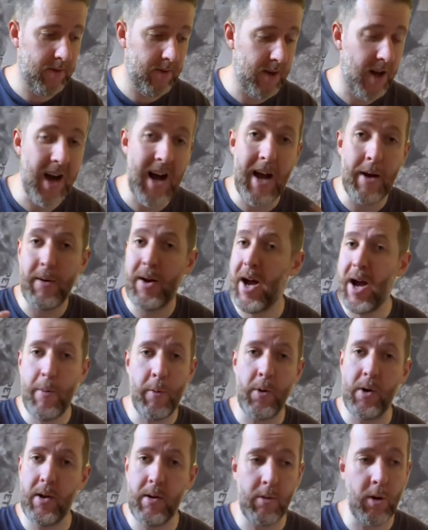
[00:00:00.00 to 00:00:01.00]
I
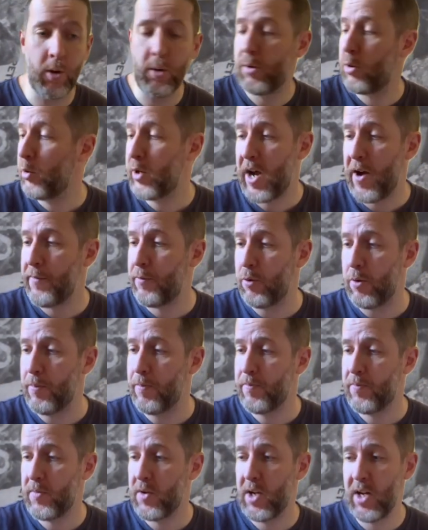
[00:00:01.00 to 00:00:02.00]
want to look after
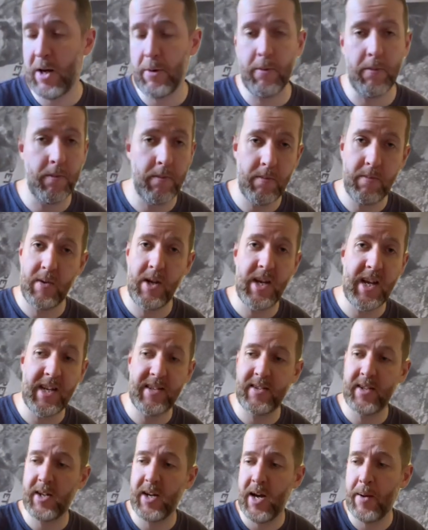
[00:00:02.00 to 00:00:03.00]
them, you know, in
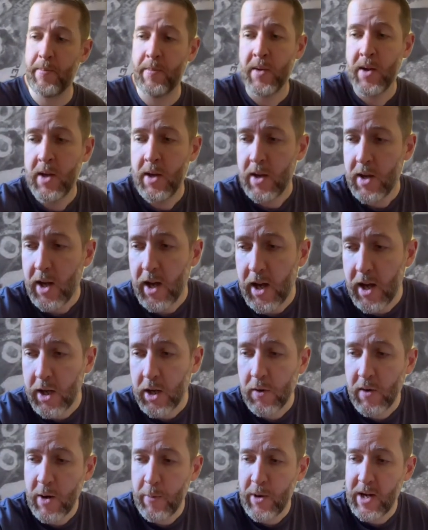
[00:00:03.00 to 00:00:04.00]
years to come.
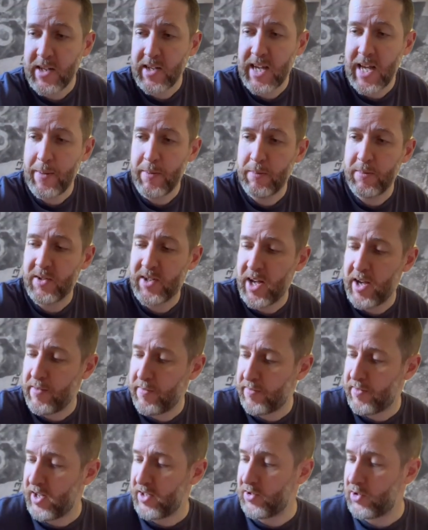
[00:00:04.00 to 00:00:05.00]
Great way to keep them
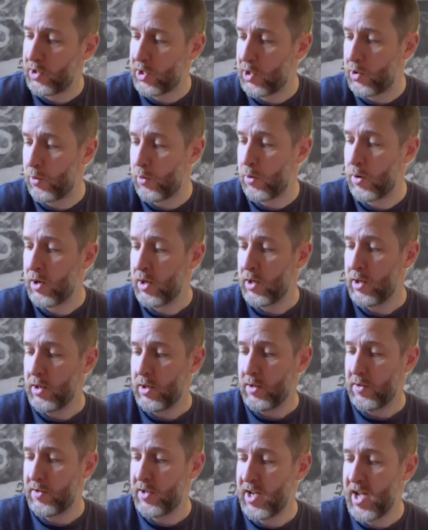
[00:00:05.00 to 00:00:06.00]
safe and secure.
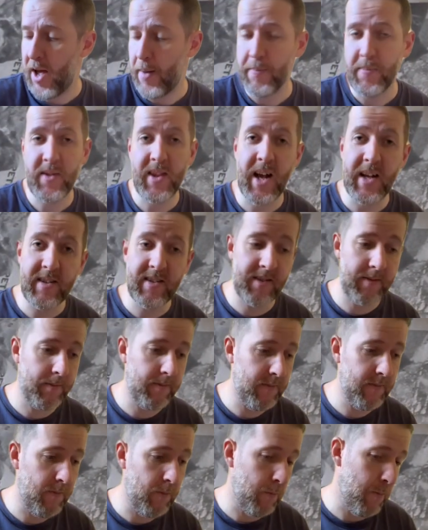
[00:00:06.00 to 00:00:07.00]
So yeah, that's
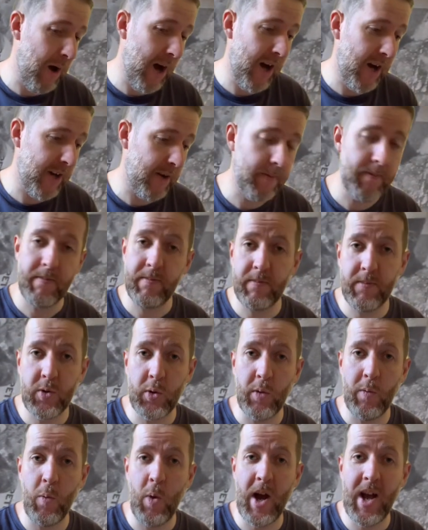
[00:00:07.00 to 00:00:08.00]
my
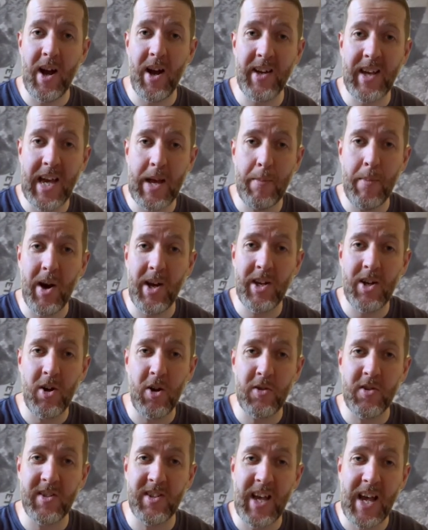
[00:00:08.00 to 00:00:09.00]
sort of way I keep my
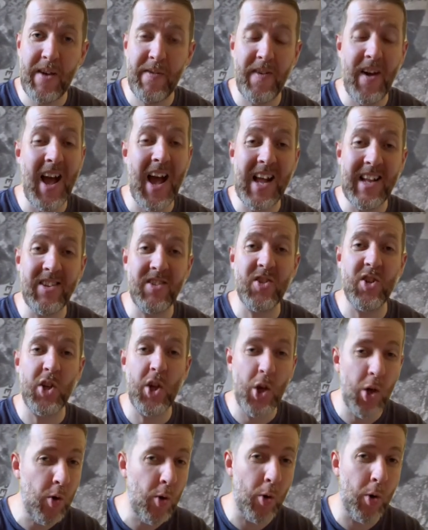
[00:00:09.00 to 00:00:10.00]
cards safe and
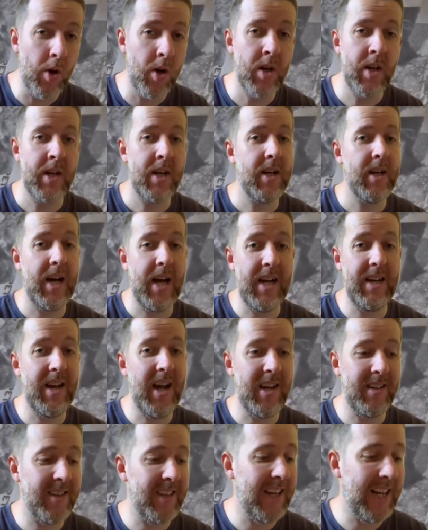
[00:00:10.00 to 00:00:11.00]
secure and
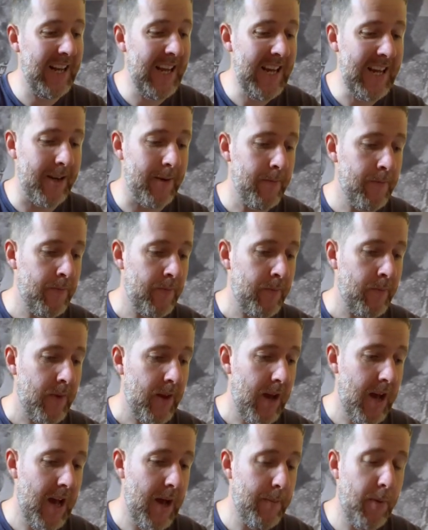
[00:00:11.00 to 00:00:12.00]
nice and clean.
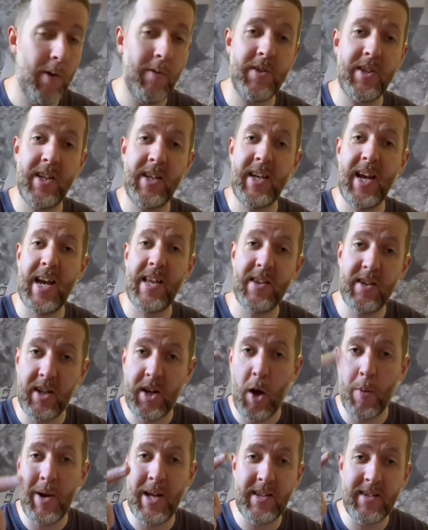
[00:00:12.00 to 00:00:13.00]
But obviously get into the
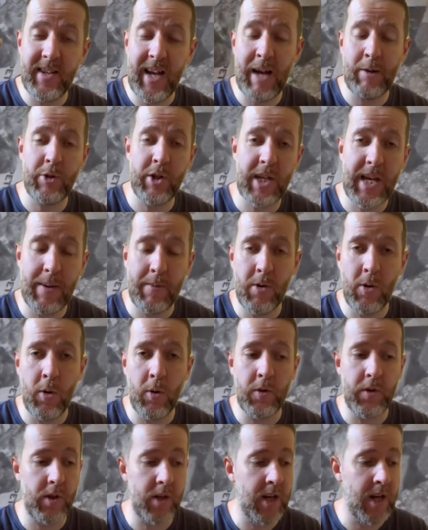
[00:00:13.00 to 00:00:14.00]
comments. How do you keep
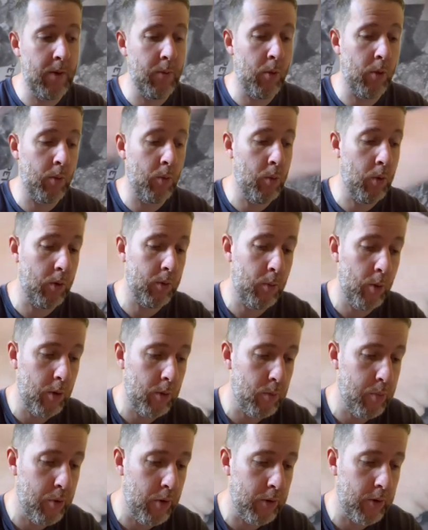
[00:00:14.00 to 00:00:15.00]
yours? You know,
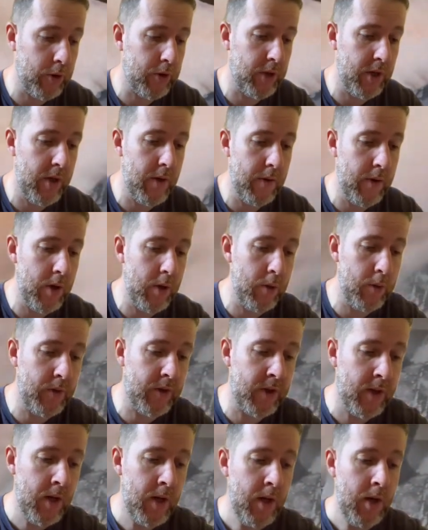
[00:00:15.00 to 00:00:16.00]
what products do you
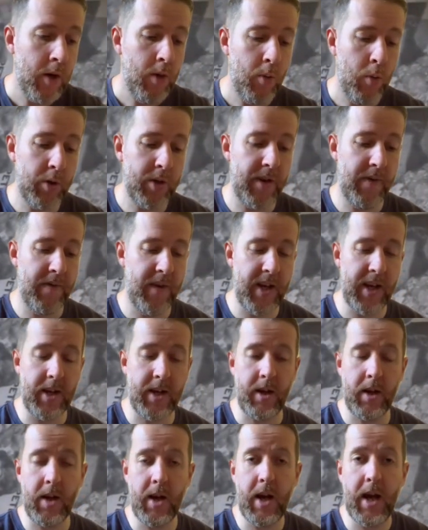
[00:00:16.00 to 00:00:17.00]
use? What do you think?
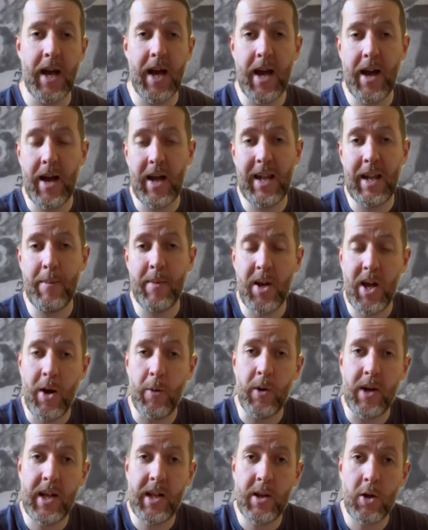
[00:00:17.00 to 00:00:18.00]
And let me
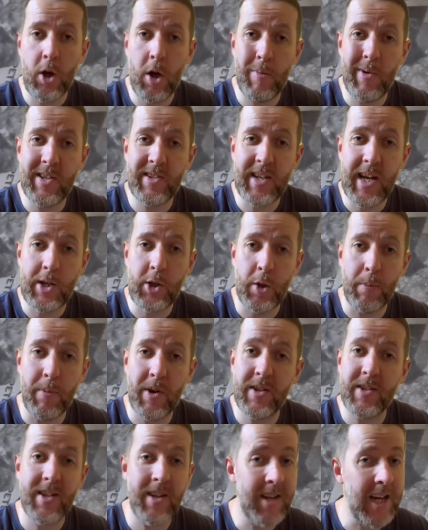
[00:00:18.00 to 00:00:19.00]
know in the comment section. But
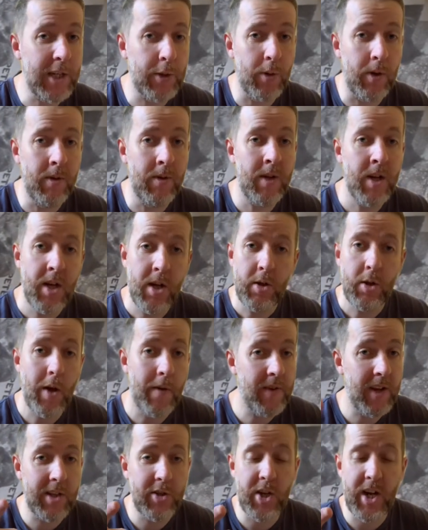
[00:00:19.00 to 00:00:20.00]
until the next one, don't
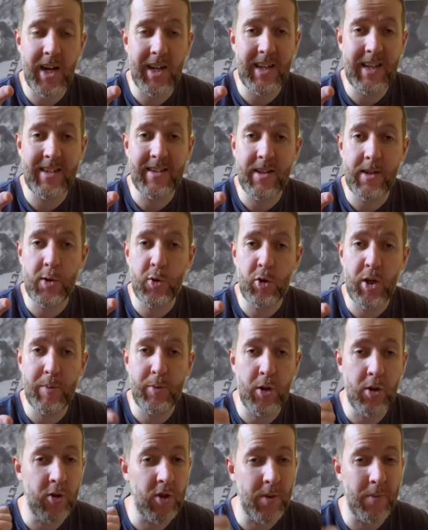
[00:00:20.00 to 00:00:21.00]
forget to check the links in the
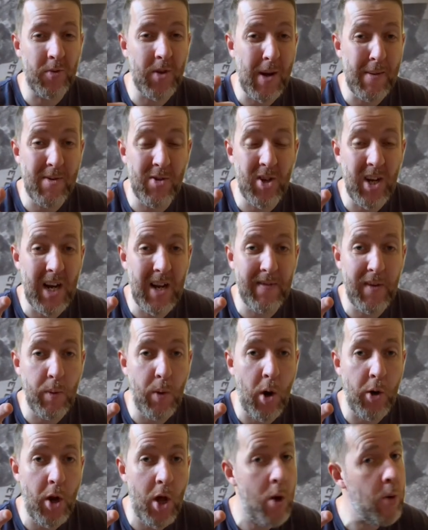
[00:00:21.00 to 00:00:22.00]
description. Subscribe to the channel if you
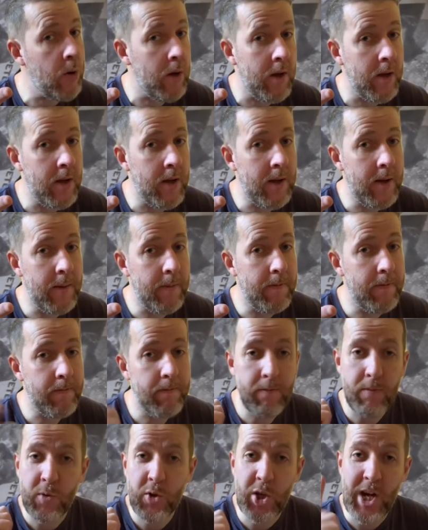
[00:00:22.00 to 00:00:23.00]
are new.
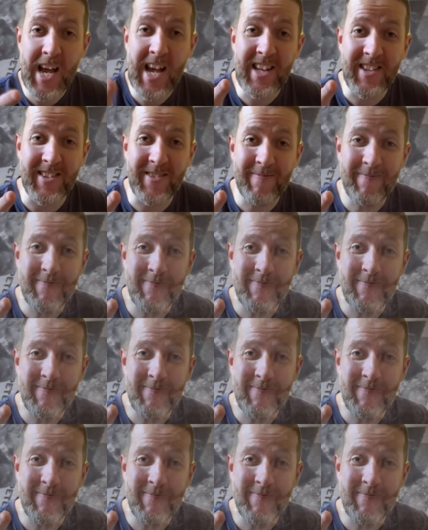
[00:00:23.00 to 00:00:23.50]
Cheers!